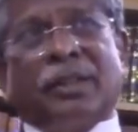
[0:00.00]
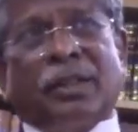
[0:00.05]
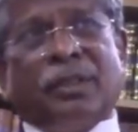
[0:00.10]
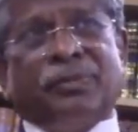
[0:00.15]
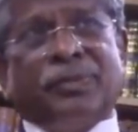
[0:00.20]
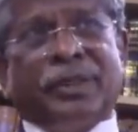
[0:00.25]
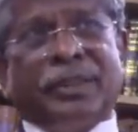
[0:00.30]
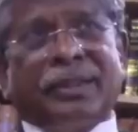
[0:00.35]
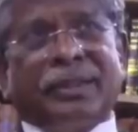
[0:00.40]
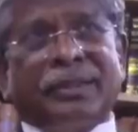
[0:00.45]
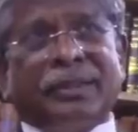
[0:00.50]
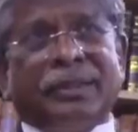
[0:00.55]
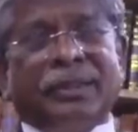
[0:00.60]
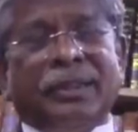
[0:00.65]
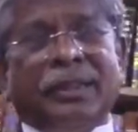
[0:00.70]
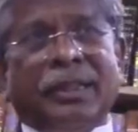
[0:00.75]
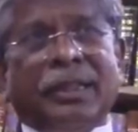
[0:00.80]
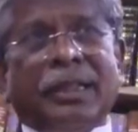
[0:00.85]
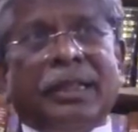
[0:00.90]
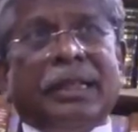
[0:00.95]
offered.
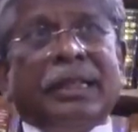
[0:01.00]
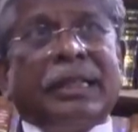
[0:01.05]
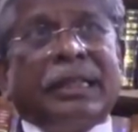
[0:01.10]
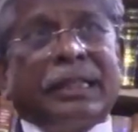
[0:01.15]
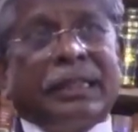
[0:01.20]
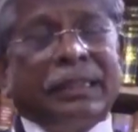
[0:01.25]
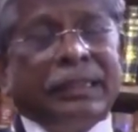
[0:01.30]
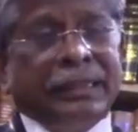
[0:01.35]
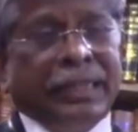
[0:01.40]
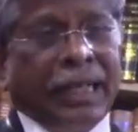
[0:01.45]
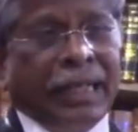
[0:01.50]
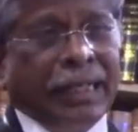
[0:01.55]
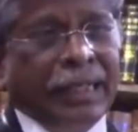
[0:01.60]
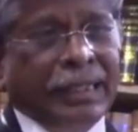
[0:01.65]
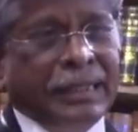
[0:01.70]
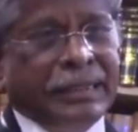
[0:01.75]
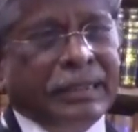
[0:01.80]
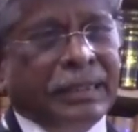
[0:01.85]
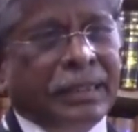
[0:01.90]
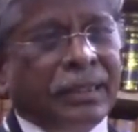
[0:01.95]
That
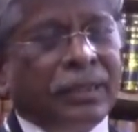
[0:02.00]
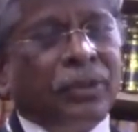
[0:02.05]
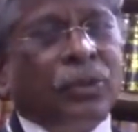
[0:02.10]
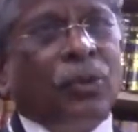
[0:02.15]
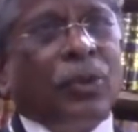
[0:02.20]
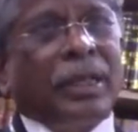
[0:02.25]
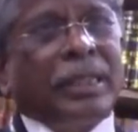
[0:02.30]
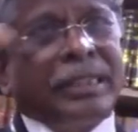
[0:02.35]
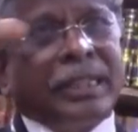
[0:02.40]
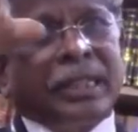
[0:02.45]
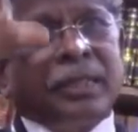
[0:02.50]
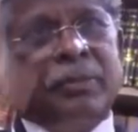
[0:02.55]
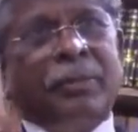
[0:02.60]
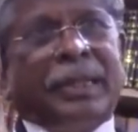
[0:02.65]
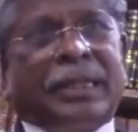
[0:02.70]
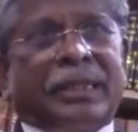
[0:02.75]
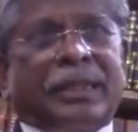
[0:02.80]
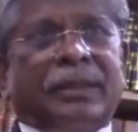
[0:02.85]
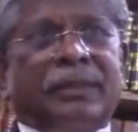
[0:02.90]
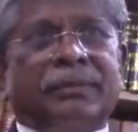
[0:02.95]
is known as a
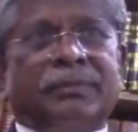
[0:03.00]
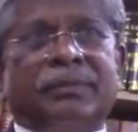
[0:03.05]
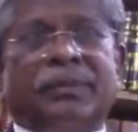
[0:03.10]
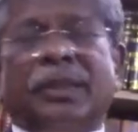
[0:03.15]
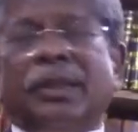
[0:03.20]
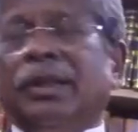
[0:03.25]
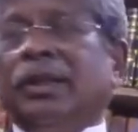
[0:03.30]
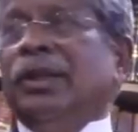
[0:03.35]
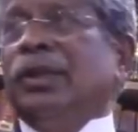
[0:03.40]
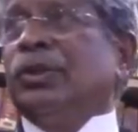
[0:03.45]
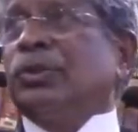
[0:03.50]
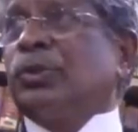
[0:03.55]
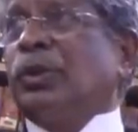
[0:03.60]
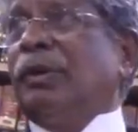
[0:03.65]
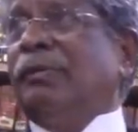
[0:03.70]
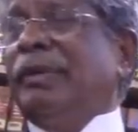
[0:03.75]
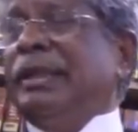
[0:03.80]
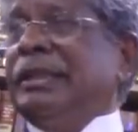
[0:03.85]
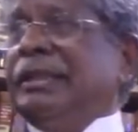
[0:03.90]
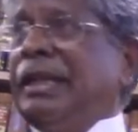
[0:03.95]
rebuttal.
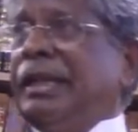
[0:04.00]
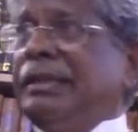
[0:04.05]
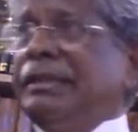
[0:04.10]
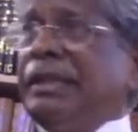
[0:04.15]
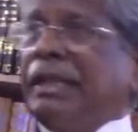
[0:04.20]
So when there is